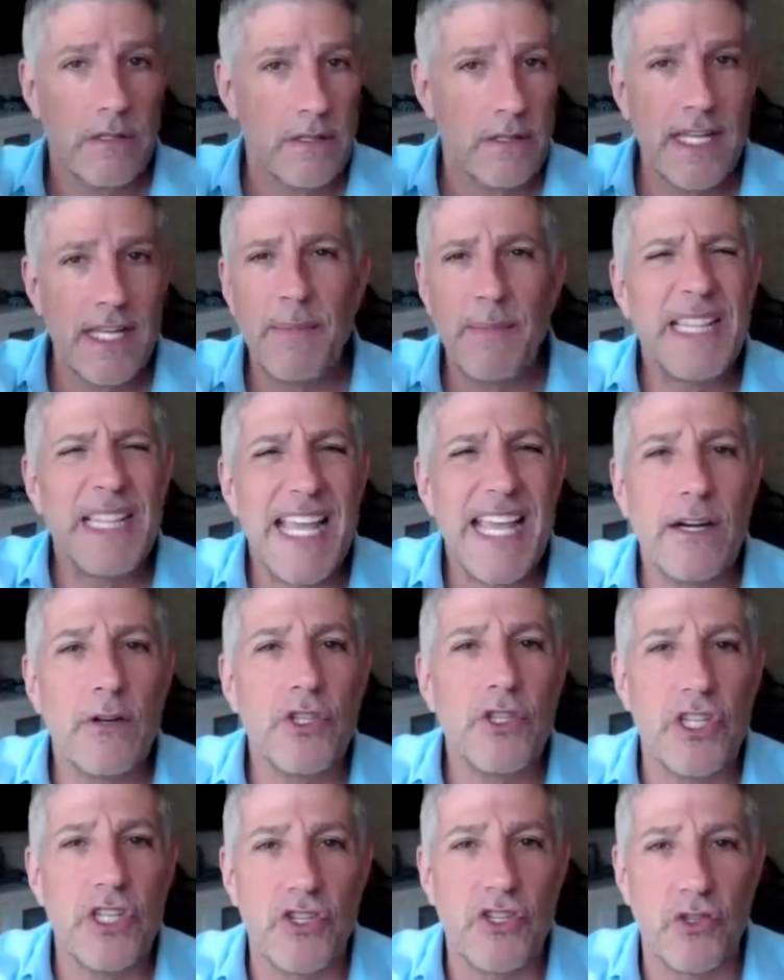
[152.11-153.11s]
Think about the
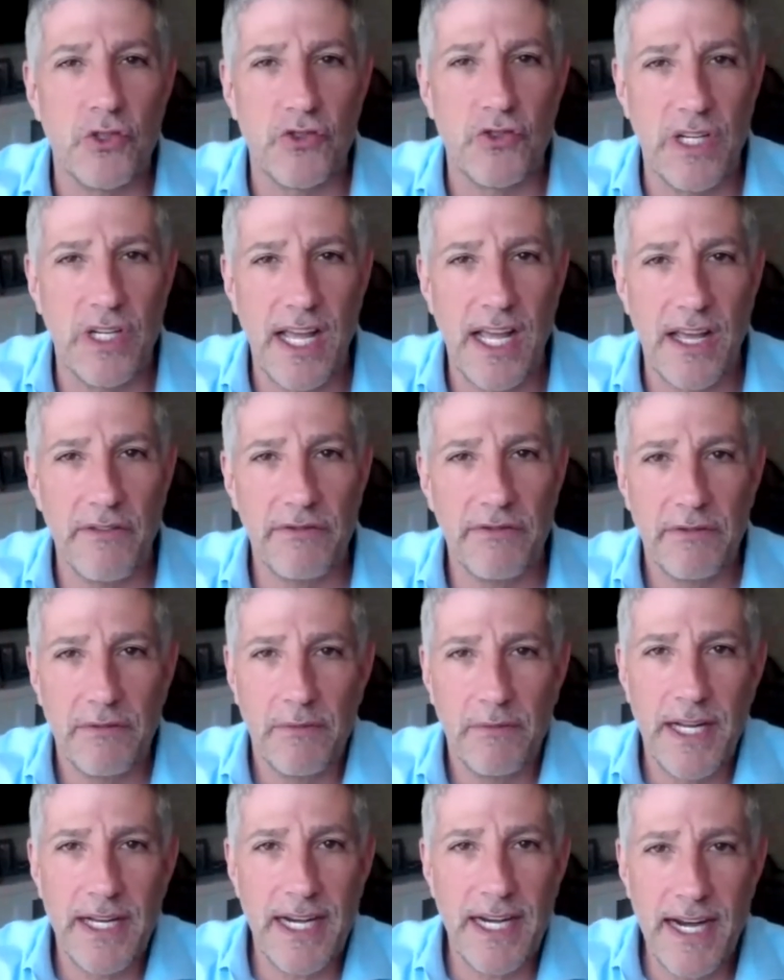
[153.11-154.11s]
energy children have,
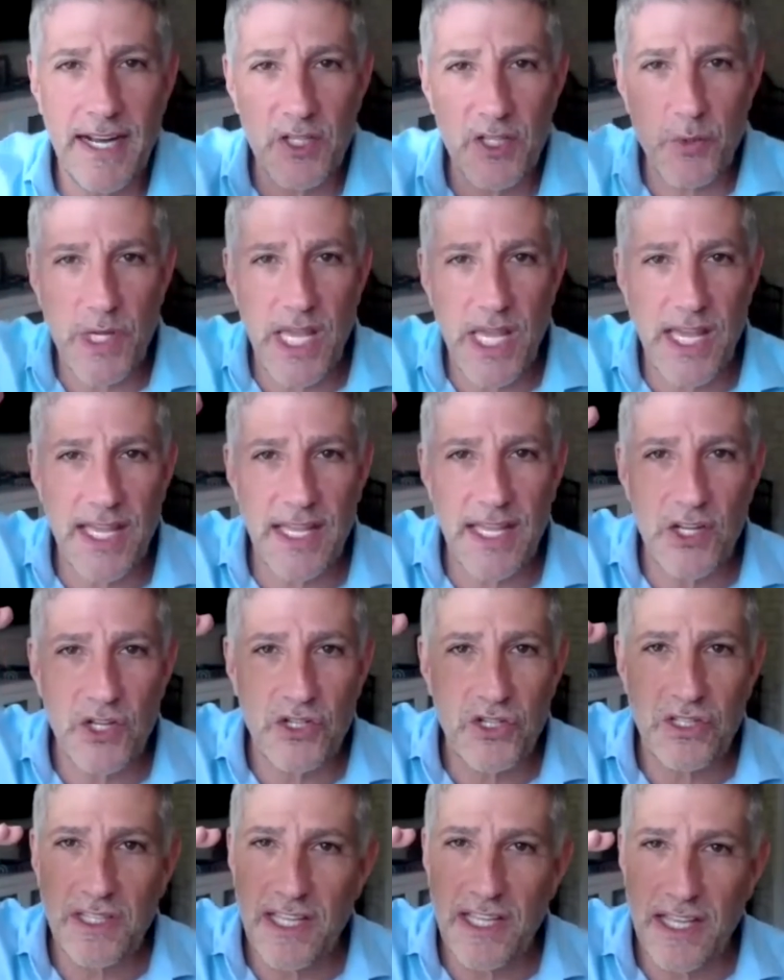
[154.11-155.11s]
right? And as we
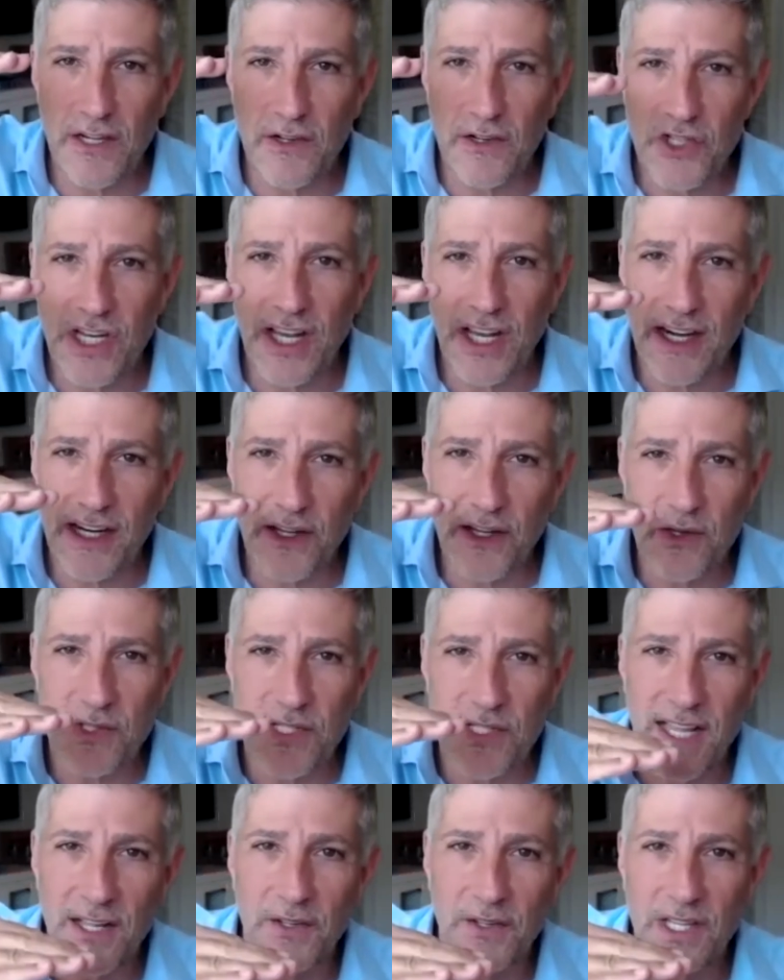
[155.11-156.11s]
age, energy kind of goes
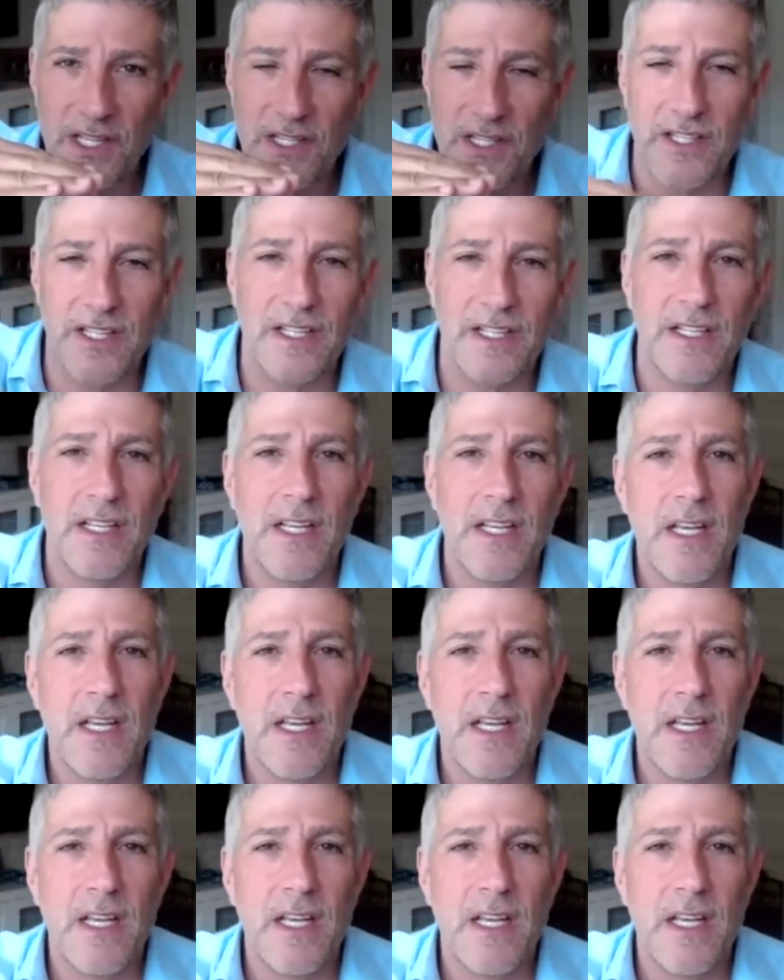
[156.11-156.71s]
down, doesn't it?